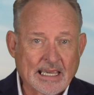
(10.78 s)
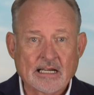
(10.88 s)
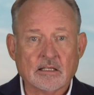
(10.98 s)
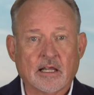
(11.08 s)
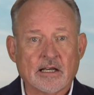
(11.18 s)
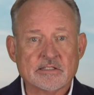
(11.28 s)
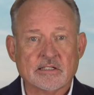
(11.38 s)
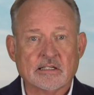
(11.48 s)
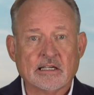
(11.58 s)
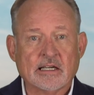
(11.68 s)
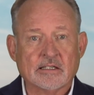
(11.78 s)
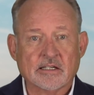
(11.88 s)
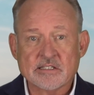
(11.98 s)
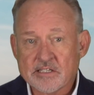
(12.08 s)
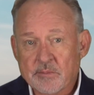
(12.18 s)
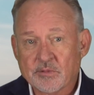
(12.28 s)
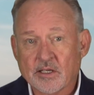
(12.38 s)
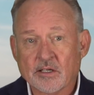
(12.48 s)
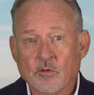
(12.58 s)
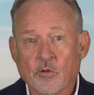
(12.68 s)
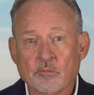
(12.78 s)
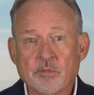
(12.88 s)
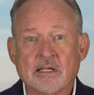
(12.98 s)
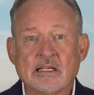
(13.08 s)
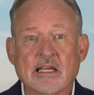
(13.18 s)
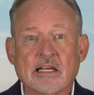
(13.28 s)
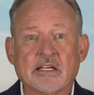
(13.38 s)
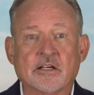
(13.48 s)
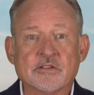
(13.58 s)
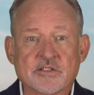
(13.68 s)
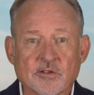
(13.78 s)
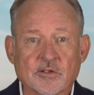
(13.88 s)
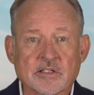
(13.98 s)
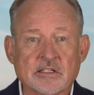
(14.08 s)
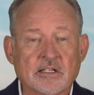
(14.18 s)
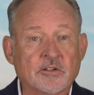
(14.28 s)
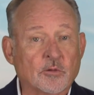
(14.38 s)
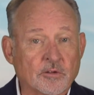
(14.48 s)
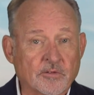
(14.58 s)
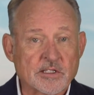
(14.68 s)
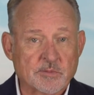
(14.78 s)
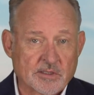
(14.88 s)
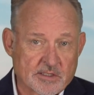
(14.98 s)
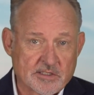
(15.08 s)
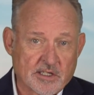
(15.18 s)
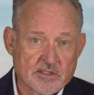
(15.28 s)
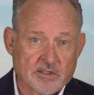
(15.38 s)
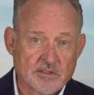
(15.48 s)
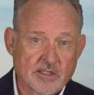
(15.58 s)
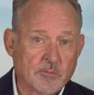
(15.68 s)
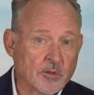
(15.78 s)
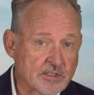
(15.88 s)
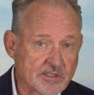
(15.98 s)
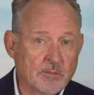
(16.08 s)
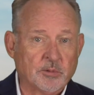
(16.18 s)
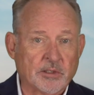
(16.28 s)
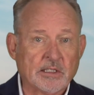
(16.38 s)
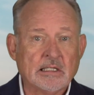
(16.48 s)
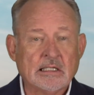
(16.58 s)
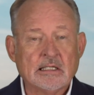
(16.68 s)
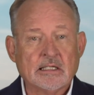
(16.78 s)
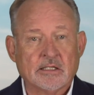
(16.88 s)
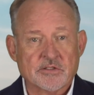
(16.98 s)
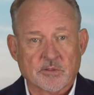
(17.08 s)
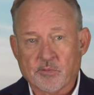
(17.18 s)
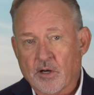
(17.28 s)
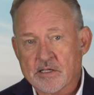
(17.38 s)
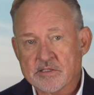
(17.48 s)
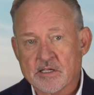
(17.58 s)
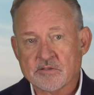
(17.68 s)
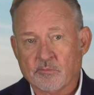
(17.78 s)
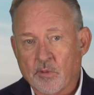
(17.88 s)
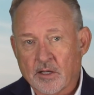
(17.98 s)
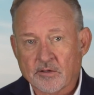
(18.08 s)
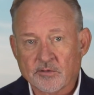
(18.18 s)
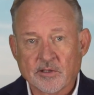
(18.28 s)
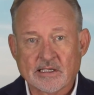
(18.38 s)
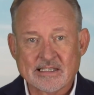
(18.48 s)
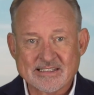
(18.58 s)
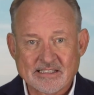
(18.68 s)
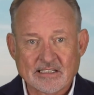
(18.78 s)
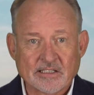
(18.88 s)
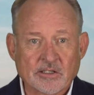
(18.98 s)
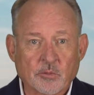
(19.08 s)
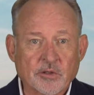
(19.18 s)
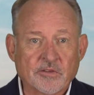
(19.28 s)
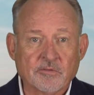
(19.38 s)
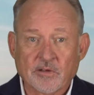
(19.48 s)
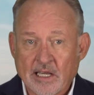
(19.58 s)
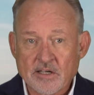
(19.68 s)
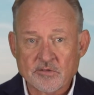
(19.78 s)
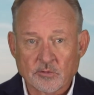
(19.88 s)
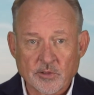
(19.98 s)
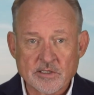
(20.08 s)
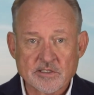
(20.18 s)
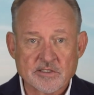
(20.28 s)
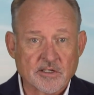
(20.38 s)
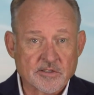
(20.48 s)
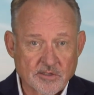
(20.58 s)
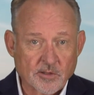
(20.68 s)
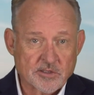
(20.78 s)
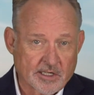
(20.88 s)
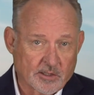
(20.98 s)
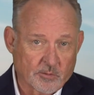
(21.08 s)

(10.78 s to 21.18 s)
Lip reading: analyzing, and accepting or mitigating uncertainty in your investment decisions. Now, put simply, it is the process of monitoring and dealing with the financial risks associated